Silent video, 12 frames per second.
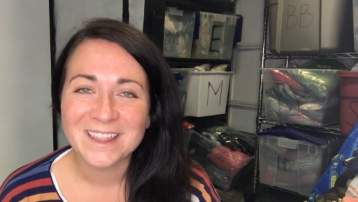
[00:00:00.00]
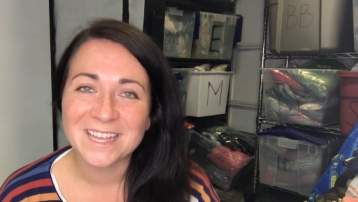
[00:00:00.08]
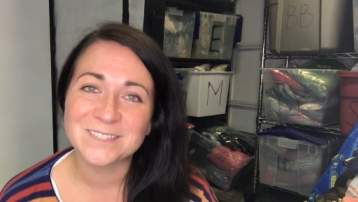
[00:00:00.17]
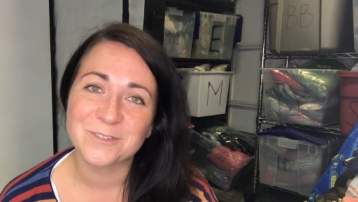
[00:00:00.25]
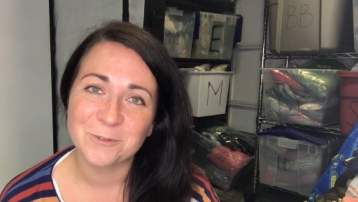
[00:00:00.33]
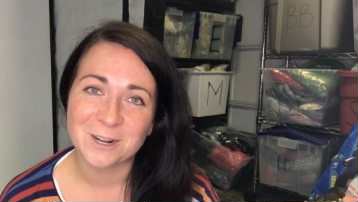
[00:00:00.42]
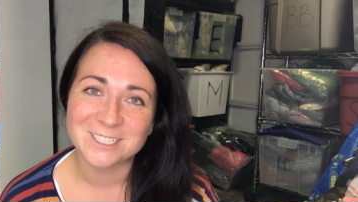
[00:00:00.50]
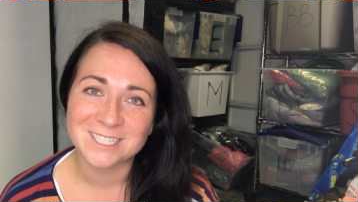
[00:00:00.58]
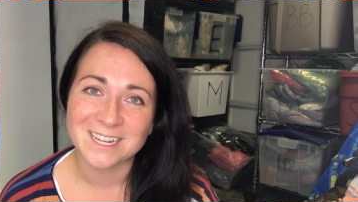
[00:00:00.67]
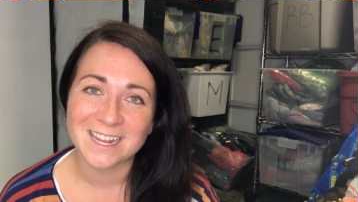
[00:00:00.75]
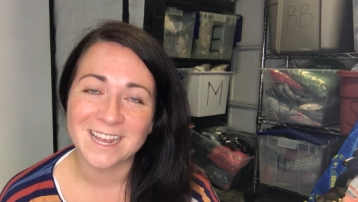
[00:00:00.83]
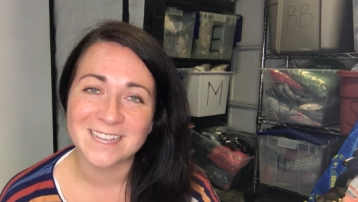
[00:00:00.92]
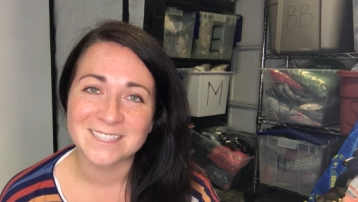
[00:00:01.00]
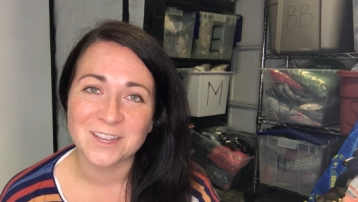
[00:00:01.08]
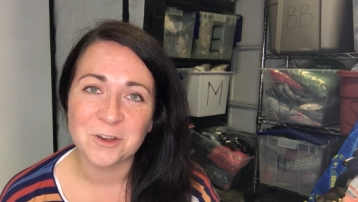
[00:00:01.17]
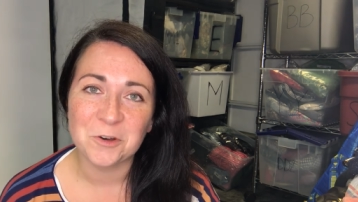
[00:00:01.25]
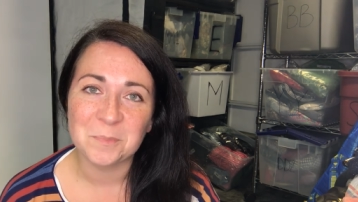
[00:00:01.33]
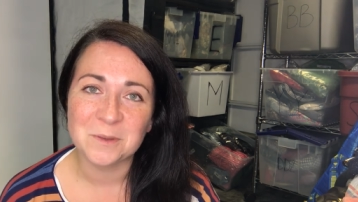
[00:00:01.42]
Thanks for watching, guys.
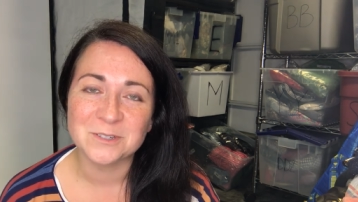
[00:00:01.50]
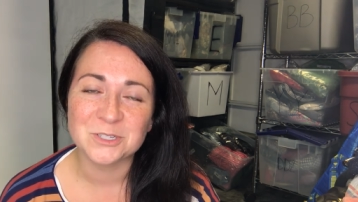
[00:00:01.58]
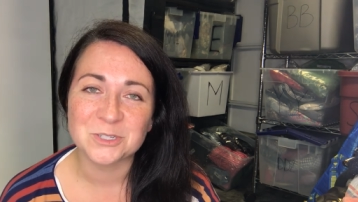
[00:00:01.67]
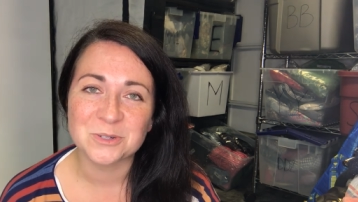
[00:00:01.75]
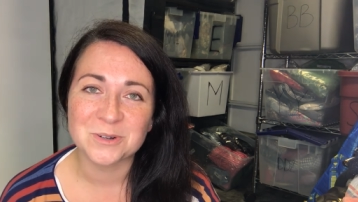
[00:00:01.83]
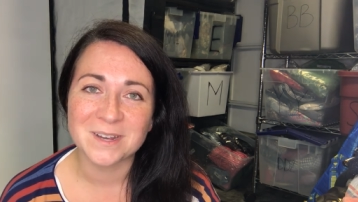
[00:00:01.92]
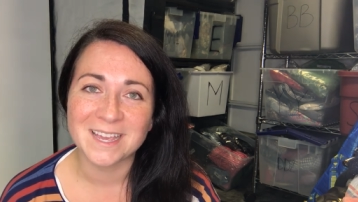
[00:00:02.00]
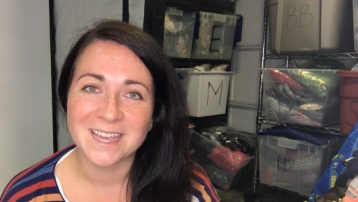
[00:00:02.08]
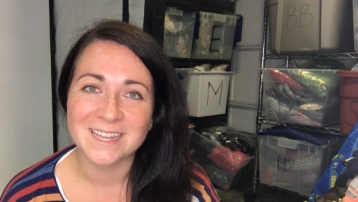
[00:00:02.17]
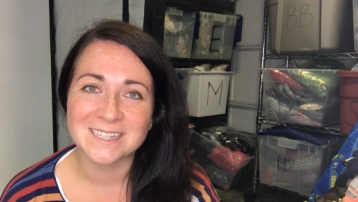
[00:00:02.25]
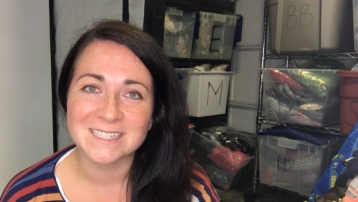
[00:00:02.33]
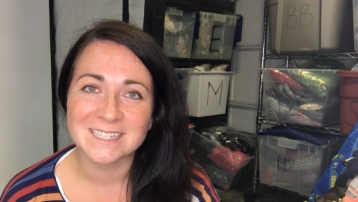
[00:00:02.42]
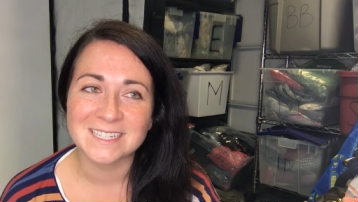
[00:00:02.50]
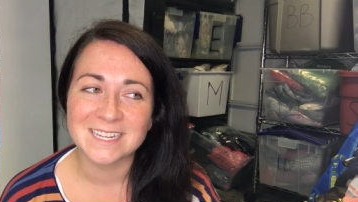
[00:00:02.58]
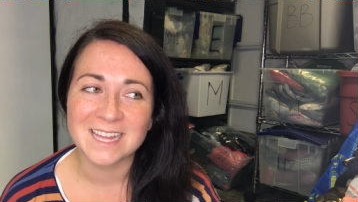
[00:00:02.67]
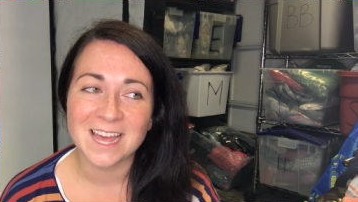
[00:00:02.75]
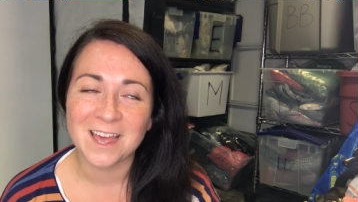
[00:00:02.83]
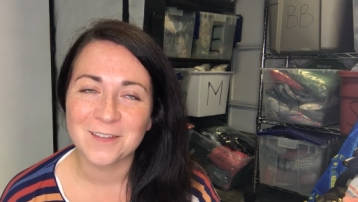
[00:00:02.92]
I hope you enjoyed.
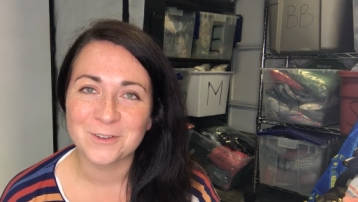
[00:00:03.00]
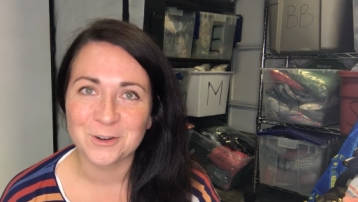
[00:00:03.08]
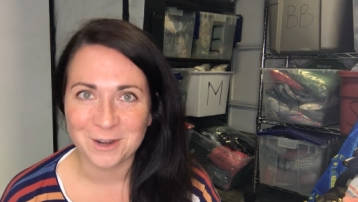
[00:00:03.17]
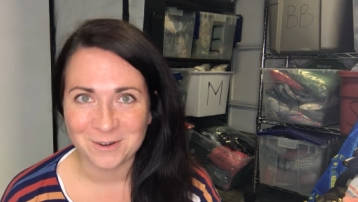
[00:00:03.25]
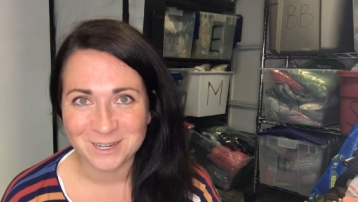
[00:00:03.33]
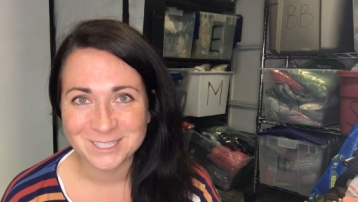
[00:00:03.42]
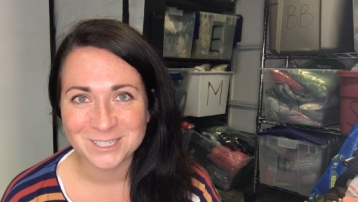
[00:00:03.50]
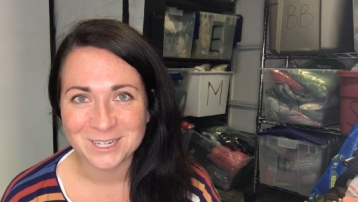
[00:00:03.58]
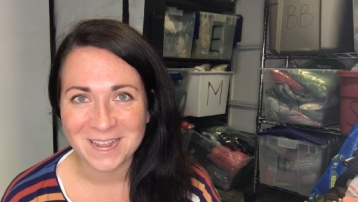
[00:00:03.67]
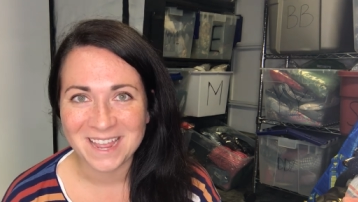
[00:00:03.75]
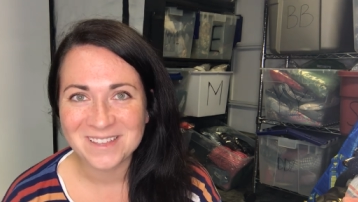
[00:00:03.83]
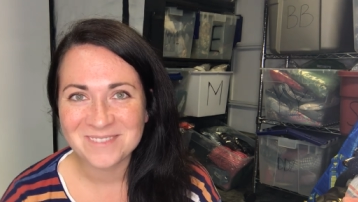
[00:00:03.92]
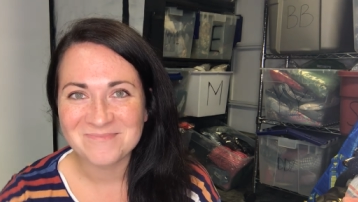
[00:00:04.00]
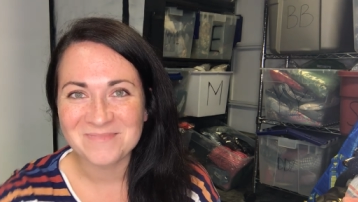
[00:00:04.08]
Have a great rest of your day.